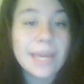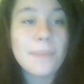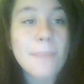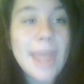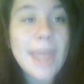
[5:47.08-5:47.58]

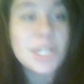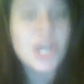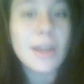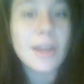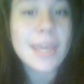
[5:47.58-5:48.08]
man
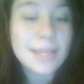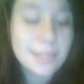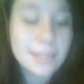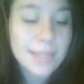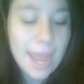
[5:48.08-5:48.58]
junk
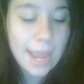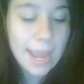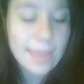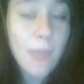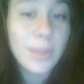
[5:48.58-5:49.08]
is,
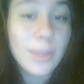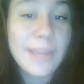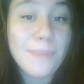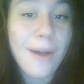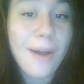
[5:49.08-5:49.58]
and that
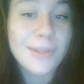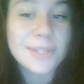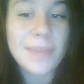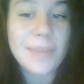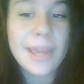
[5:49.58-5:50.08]
really
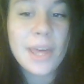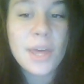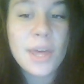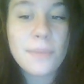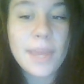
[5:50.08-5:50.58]
bothers me
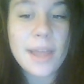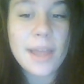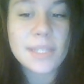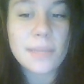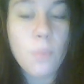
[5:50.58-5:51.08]

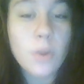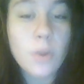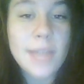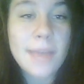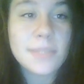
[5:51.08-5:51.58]
because
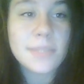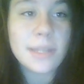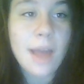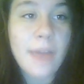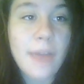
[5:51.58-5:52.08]
more times
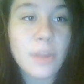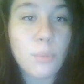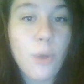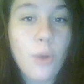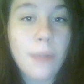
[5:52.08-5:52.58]
than not, they're
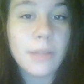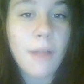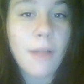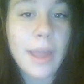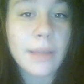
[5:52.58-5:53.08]
probably
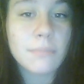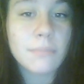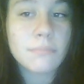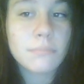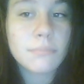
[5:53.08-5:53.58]
lying.
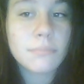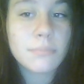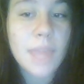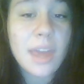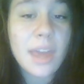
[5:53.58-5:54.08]

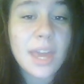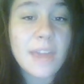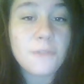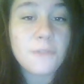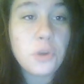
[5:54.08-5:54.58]

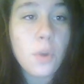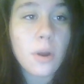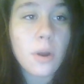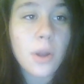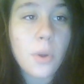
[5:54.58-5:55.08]
If you
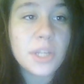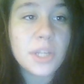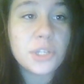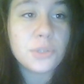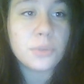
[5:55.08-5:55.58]
are going
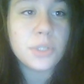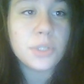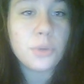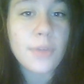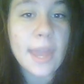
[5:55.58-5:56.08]
to
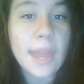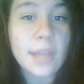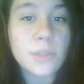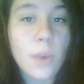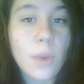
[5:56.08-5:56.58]
do
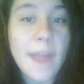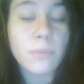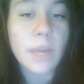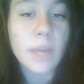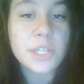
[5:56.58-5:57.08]
things or
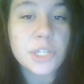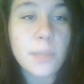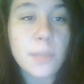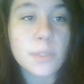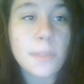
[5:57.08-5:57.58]
have a
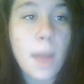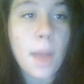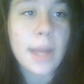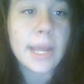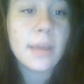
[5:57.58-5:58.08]
relationship with
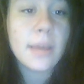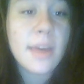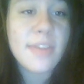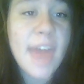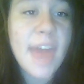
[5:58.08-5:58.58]
somebody
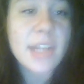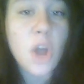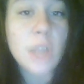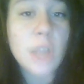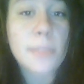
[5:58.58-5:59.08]
that
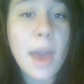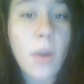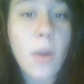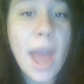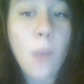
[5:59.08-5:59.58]
talks
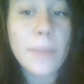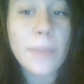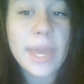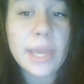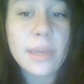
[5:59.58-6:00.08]
about how
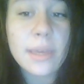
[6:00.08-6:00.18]
big